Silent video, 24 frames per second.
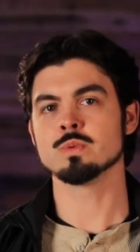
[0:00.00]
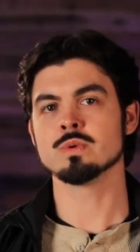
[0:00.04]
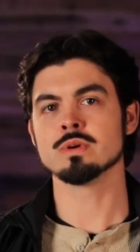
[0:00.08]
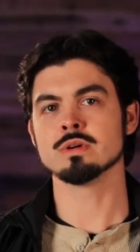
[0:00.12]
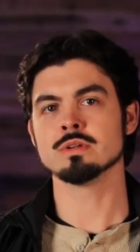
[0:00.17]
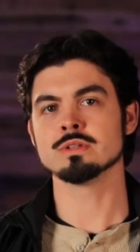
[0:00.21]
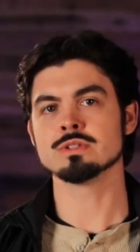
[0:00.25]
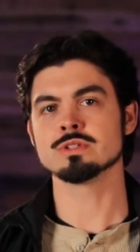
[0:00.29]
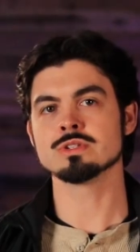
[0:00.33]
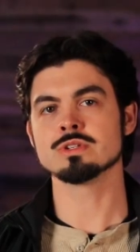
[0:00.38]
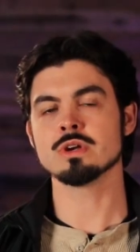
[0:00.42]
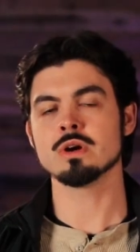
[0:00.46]

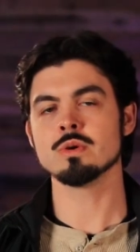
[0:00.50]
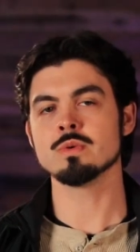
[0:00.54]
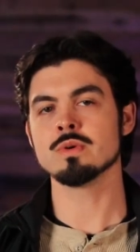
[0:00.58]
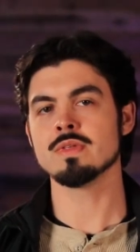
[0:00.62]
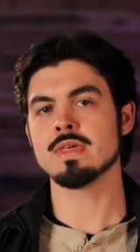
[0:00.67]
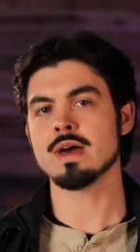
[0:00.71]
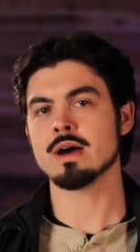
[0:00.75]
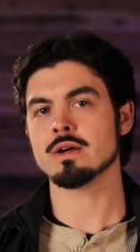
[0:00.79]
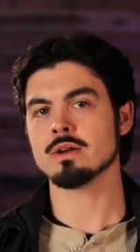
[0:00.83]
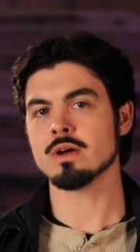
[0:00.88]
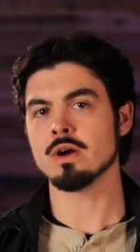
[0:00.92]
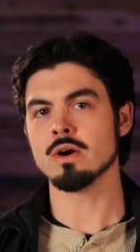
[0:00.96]
world is so
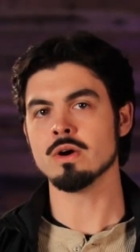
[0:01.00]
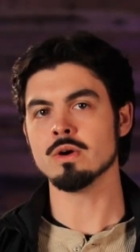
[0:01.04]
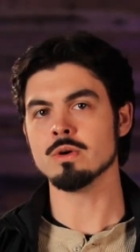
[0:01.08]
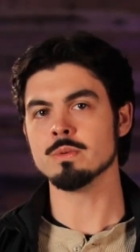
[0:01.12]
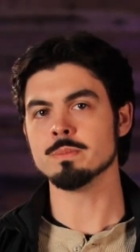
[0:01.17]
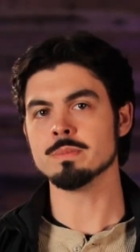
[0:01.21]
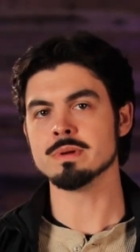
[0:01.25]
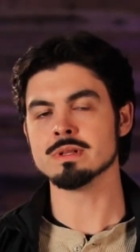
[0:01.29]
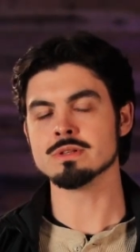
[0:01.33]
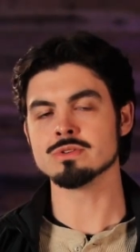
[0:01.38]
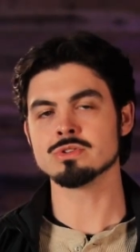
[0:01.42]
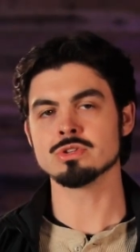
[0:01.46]
without
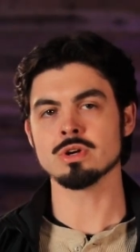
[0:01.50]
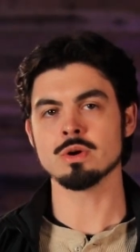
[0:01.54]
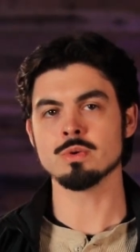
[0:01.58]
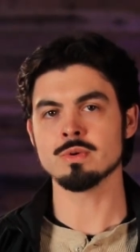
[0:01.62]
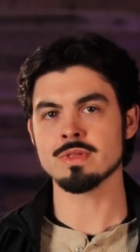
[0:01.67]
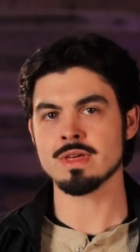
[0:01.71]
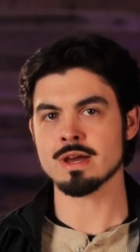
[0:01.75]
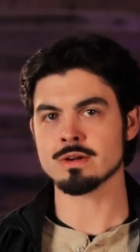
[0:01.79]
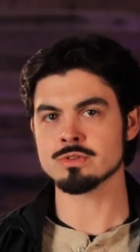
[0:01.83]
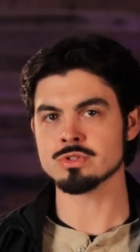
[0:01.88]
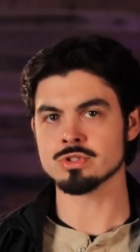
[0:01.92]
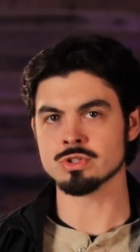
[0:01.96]
hope and so
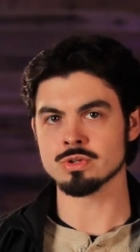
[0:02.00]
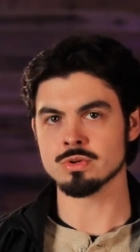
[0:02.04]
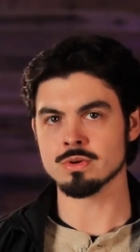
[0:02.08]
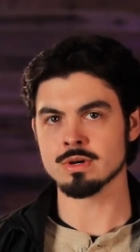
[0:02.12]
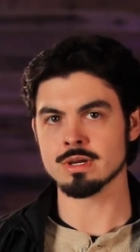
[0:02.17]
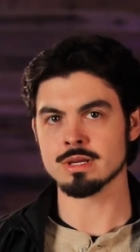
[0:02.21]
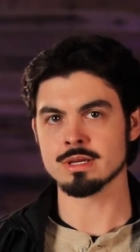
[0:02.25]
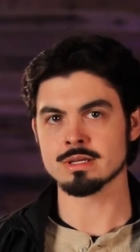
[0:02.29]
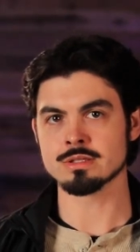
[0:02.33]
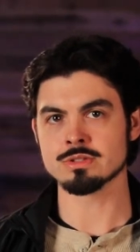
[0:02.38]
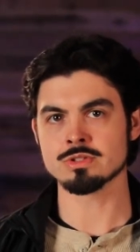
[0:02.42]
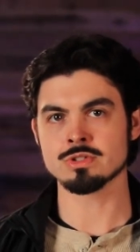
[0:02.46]
without
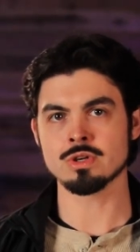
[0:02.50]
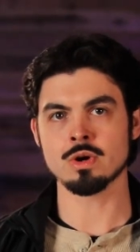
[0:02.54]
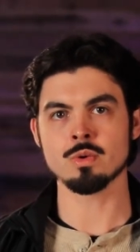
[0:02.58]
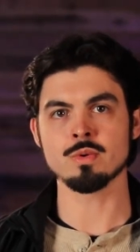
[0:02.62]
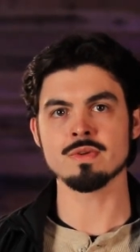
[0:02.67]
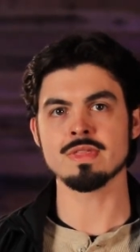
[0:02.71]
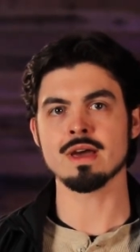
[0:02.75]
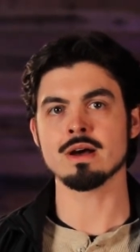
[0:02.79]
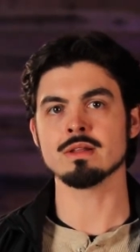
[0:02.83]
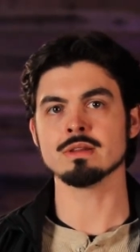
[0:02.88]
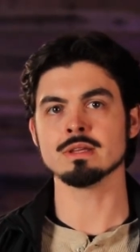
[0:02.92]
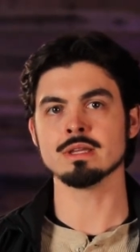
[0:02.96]
joy and so
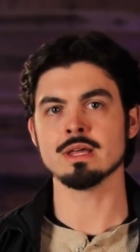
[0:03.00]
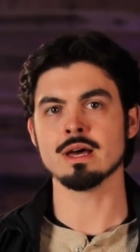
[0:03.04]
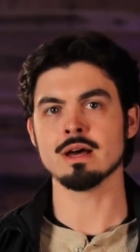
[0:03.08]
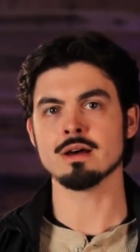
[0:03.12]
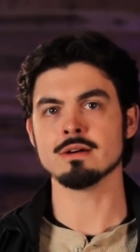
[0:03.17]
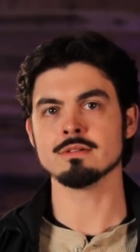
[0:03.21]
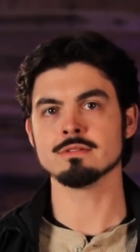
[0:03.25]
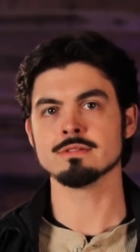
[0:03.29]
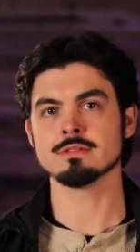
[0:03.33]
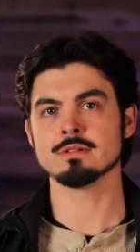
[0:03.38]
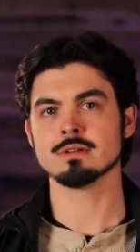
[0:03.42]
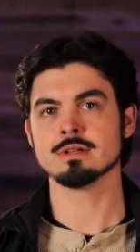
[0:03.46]
without
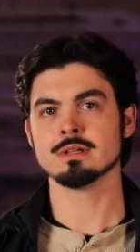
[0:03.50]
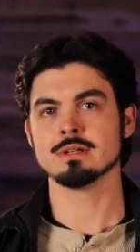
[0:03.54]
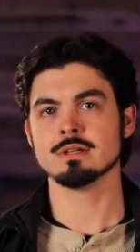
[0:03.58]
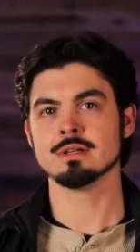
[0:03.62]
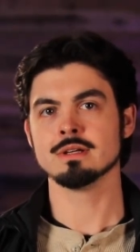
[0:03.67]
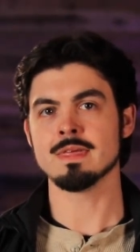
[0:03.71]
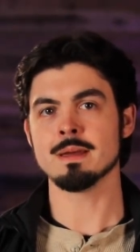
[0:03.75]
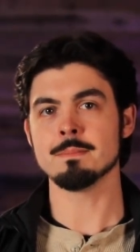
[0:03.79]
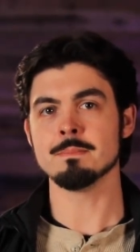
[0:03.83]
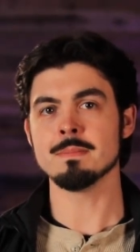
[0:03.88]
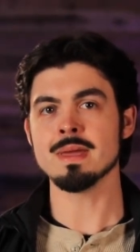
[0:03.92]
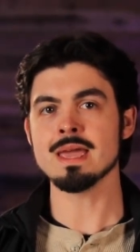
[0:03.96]
love
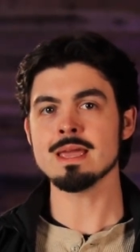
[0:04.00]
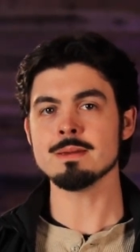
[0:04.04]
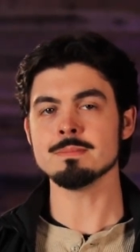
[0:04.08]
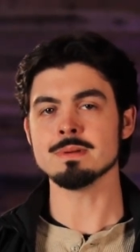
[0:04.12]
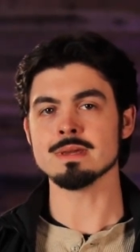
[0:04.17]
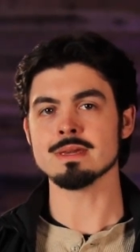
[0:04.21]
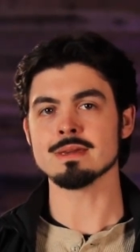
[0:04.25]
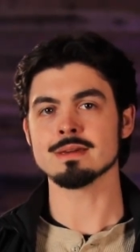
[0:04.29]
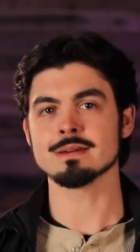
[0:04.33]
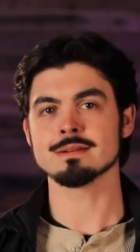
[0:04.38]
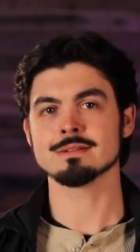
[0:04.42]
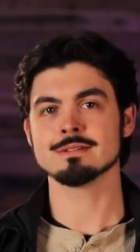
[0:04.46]
that
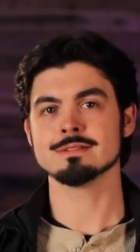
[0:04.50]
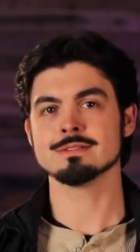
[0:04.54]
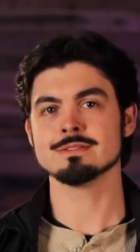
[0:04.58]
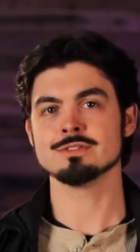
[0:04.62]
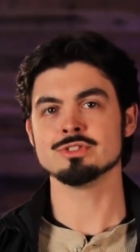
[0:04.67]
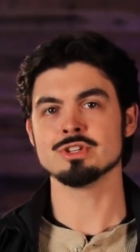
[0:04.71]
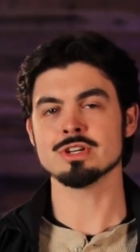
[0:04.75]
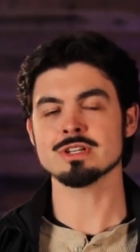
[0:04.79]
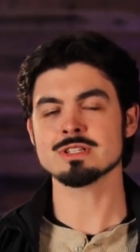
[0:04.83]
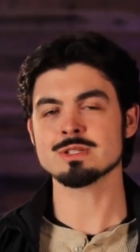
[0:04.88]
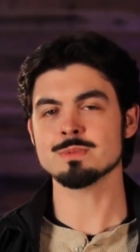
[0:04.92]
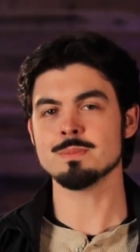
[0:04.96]
maybe,
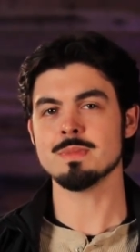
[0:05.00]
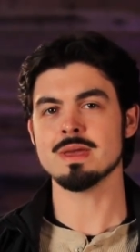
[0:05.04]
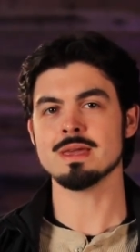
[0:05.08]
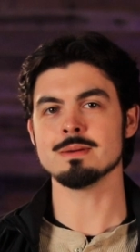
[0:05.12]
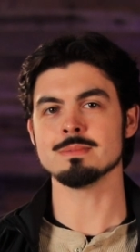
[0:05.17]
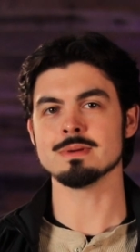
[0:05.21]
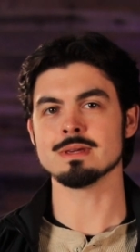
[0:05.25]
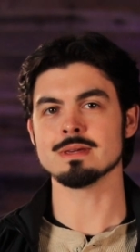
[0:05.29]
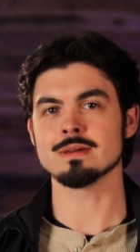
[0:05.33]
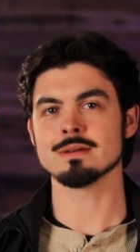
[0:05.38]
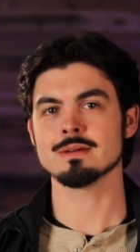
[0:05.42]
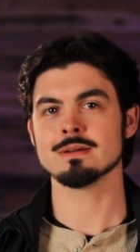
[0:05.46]
just
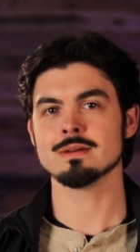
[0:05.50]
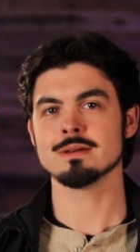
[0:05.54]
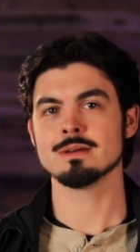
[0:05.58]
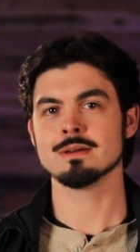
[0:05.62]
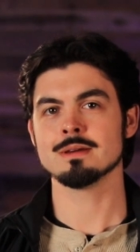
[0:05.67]
maybe,